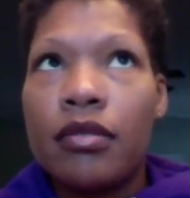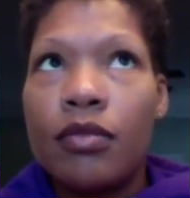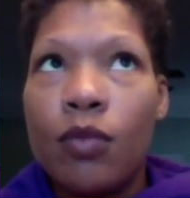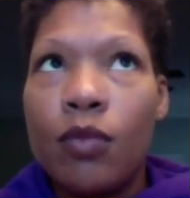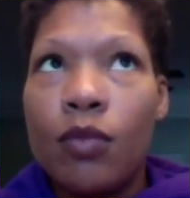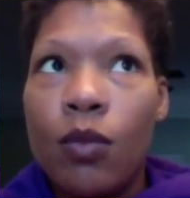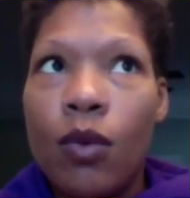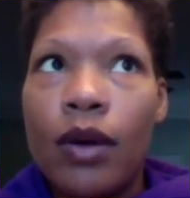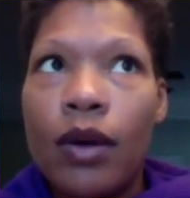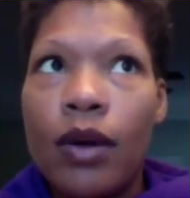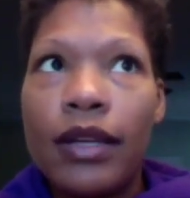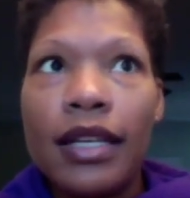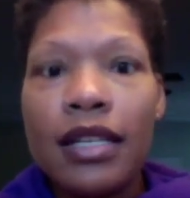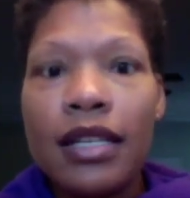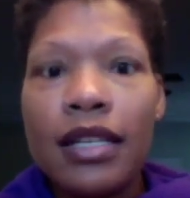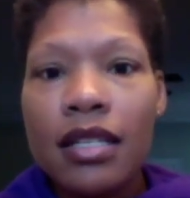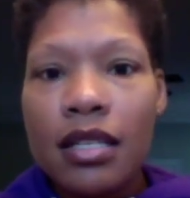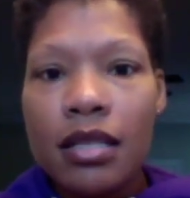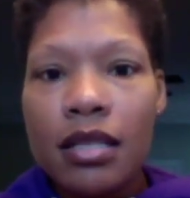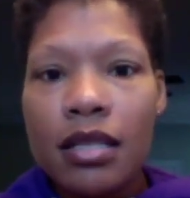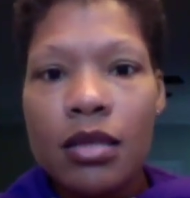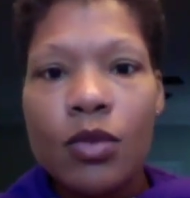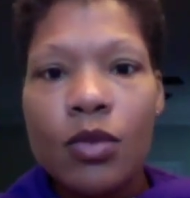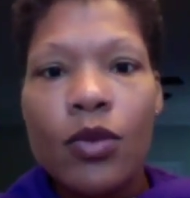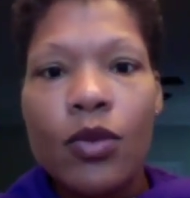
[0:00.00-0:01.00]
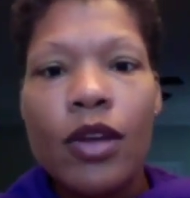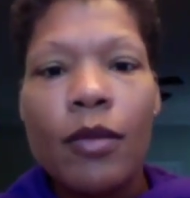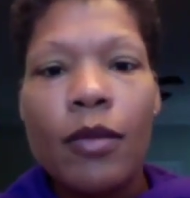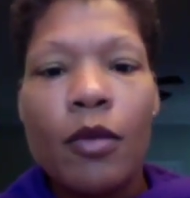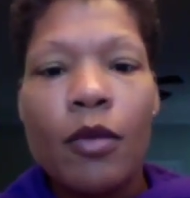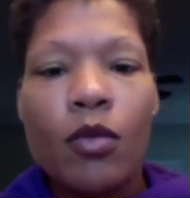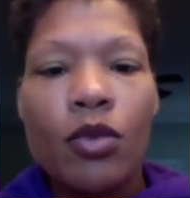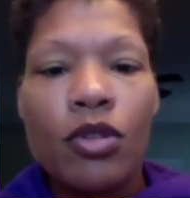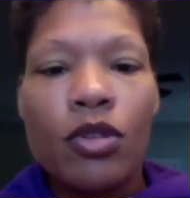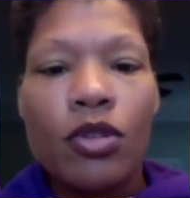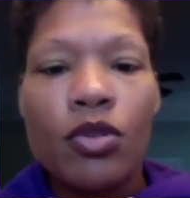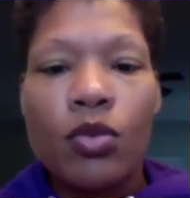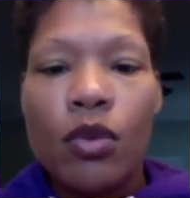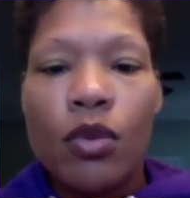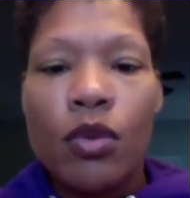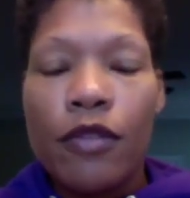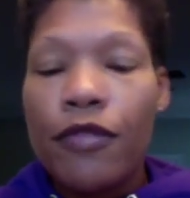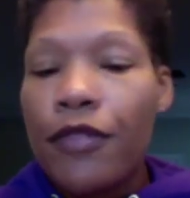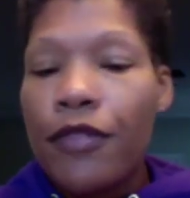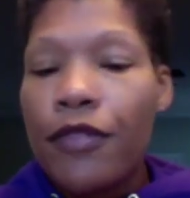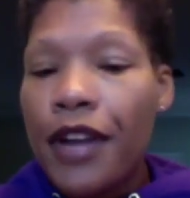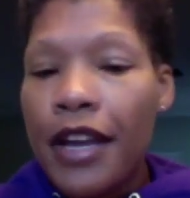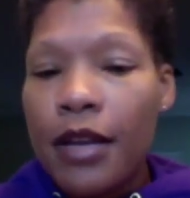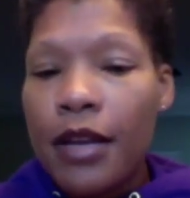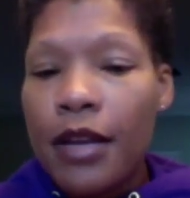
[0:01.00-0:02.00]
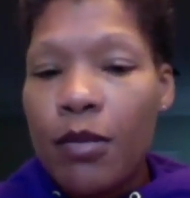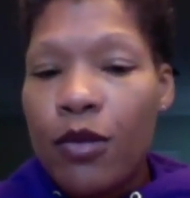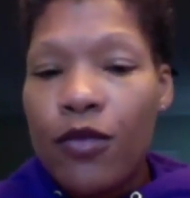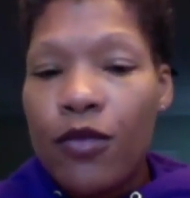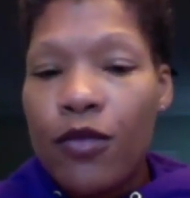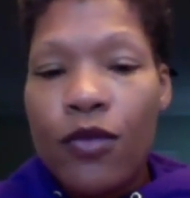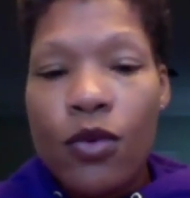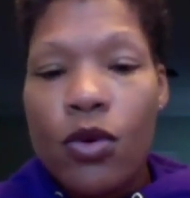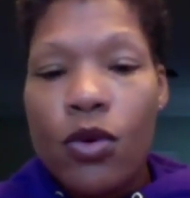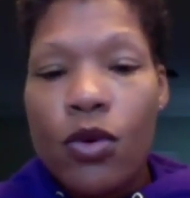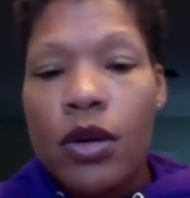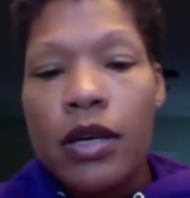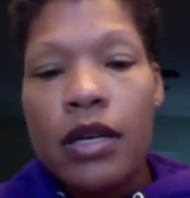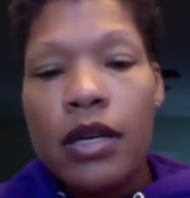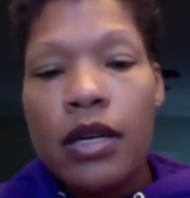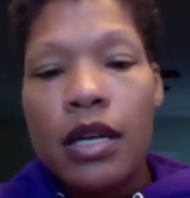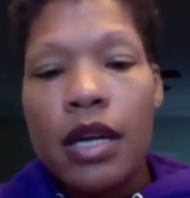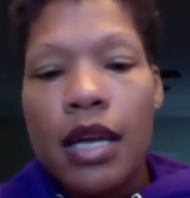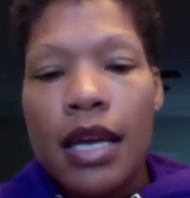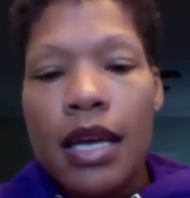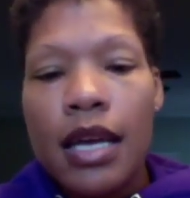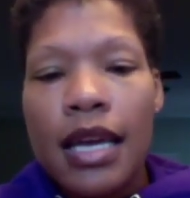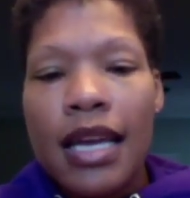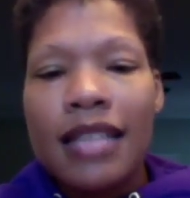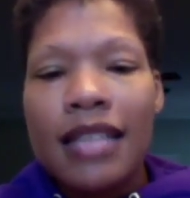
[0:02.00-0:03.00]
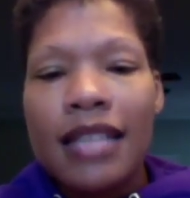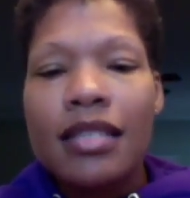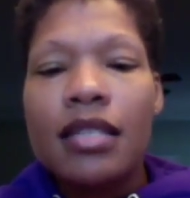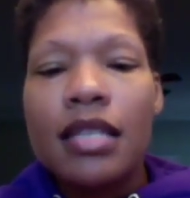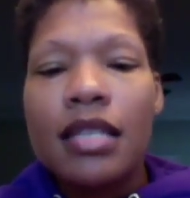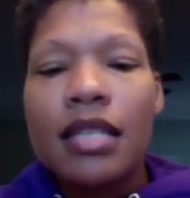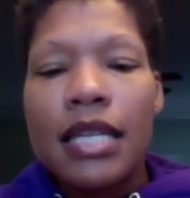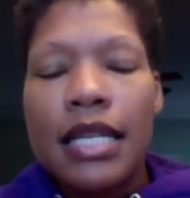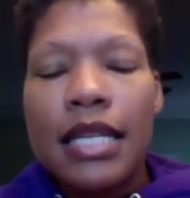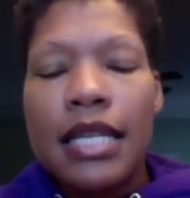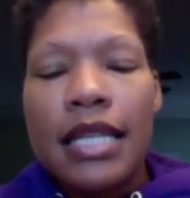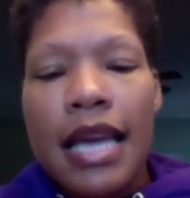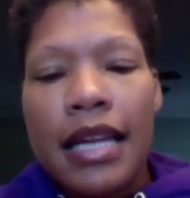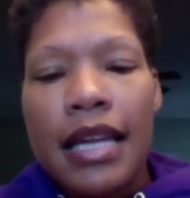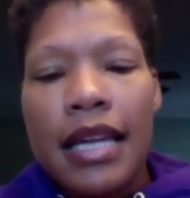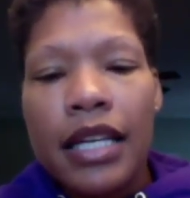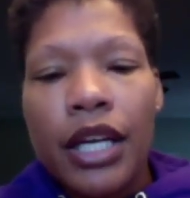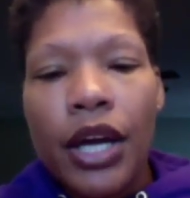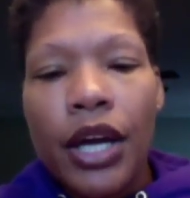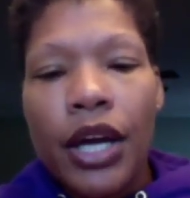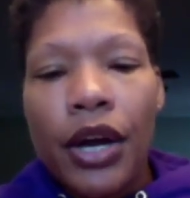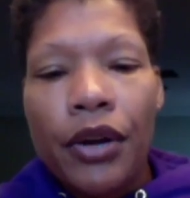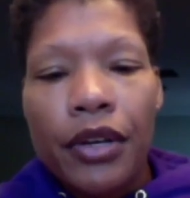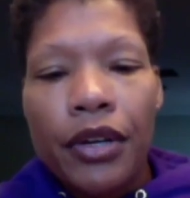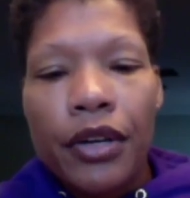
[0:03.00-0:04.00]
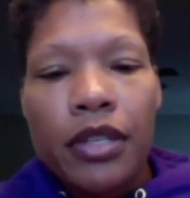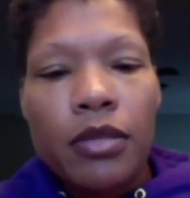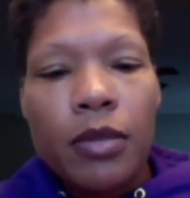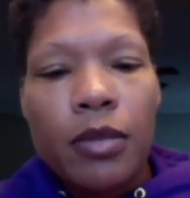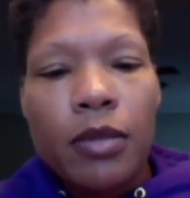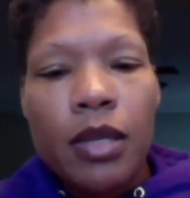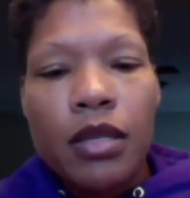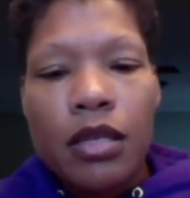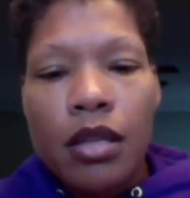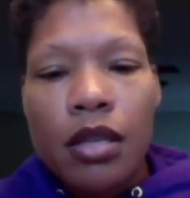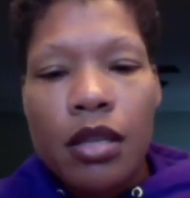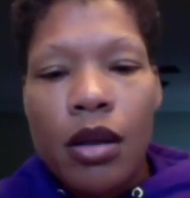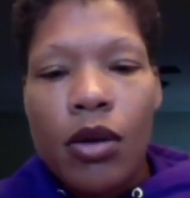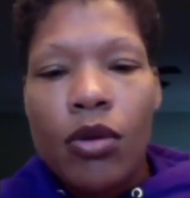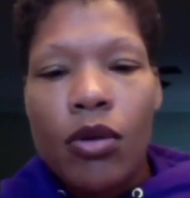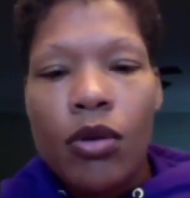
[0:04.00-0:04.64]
wanting to swim and were too afraid before and just need that encouragement. So